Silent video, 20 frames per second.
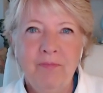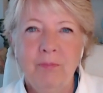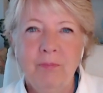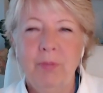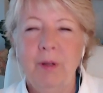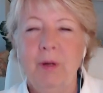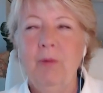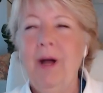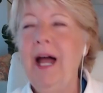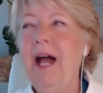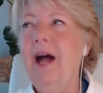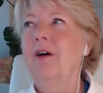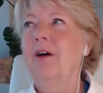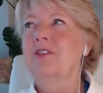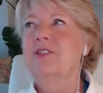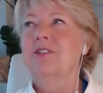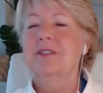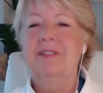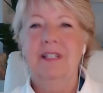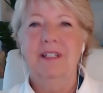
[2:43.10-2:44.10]
But wow,
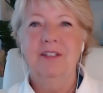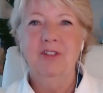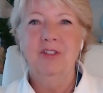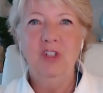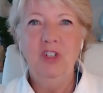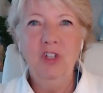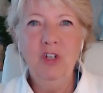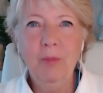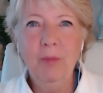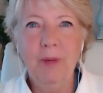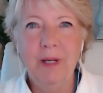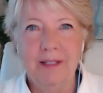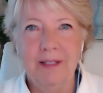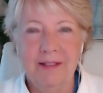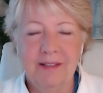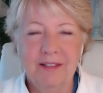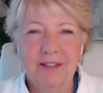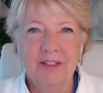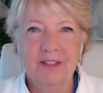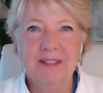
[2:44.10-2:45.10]
just as
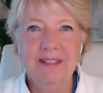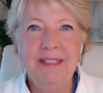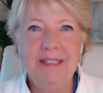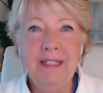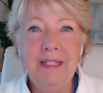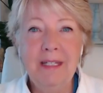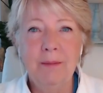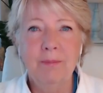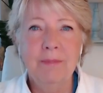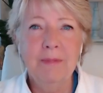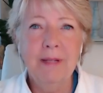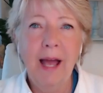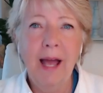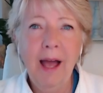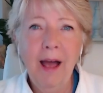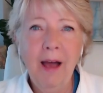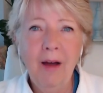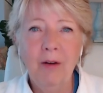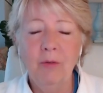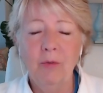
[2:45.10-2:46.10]
humans, just deep
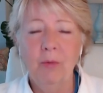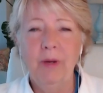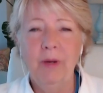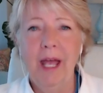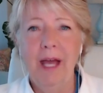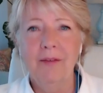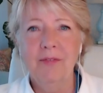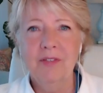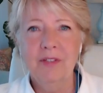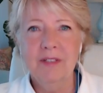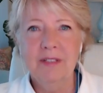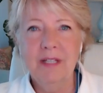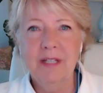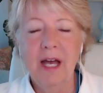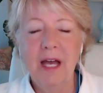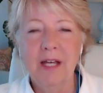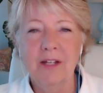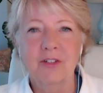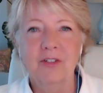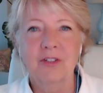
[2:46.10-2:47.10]
down, we have
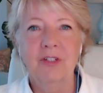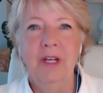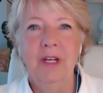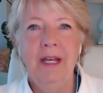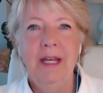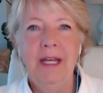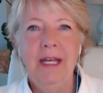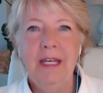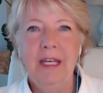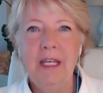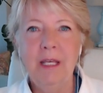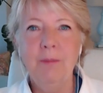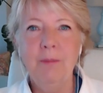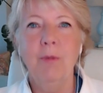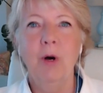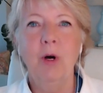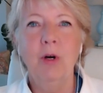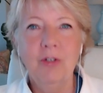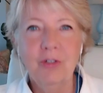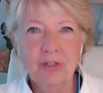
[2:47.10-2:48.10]
such
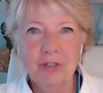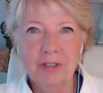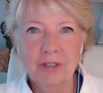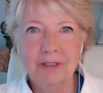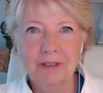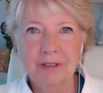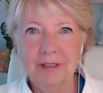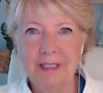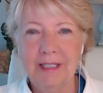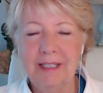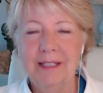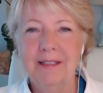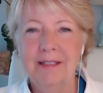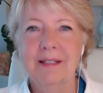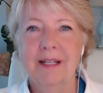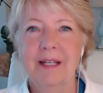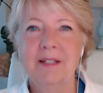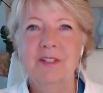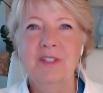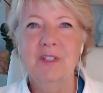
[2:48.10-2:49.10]
emotional needs
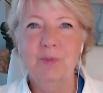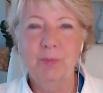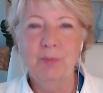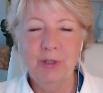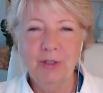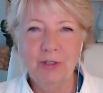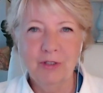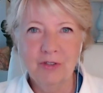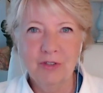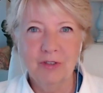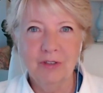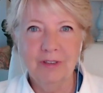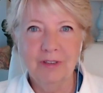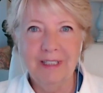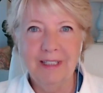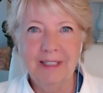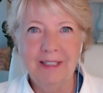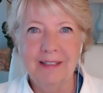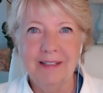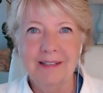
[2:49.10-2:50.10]
and spiritual
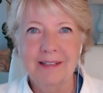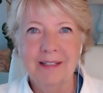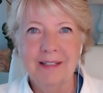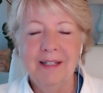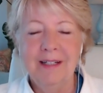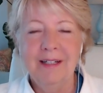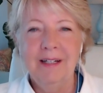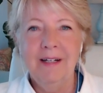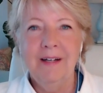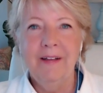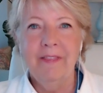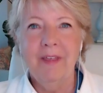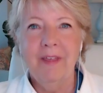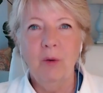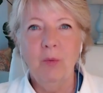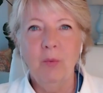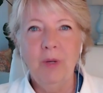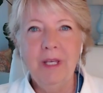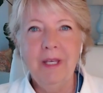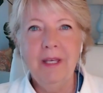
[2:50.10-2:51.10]
needs
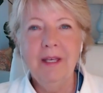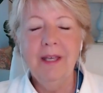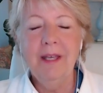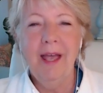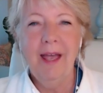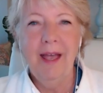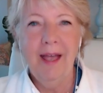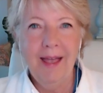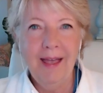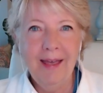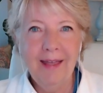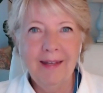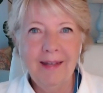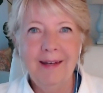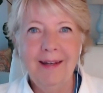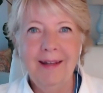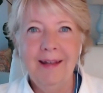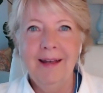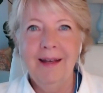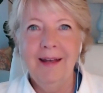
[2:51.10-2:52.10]
that we can